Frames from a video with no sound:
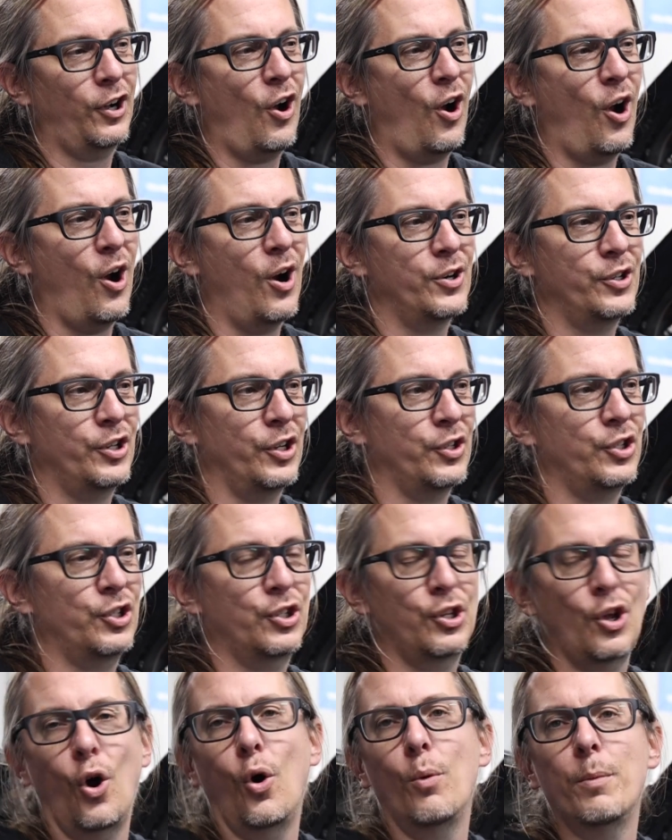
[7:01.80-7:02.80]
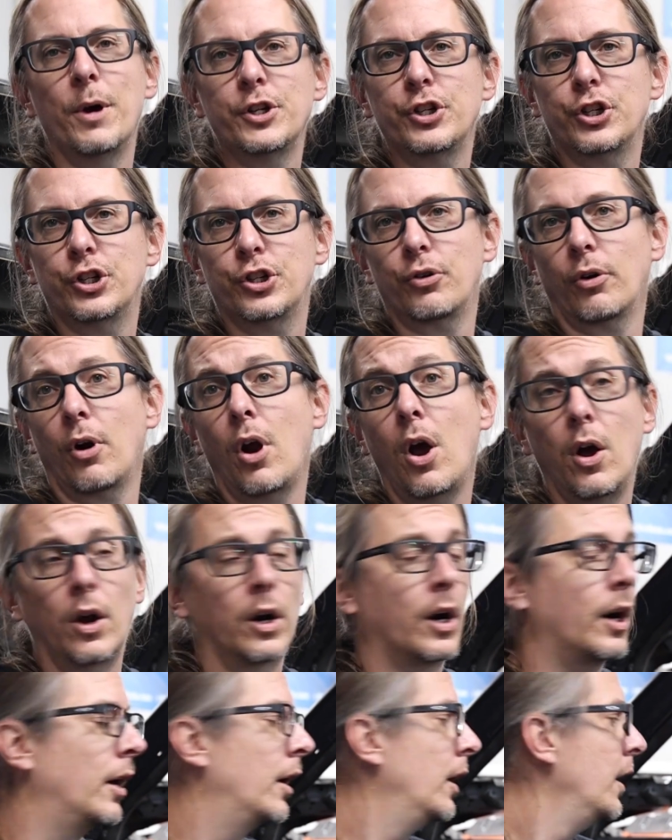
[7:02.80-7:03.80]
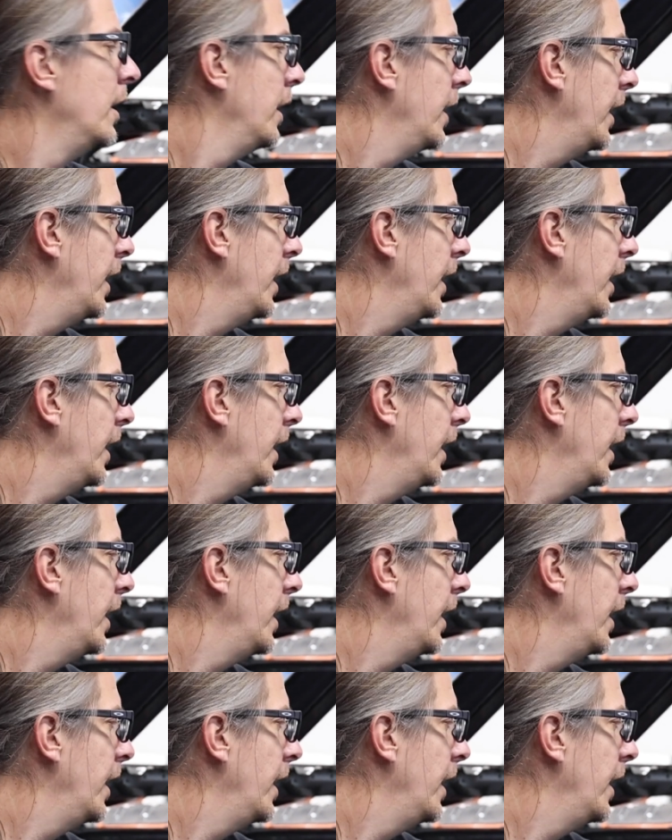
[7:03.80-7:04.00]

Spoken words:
car just so much stronger.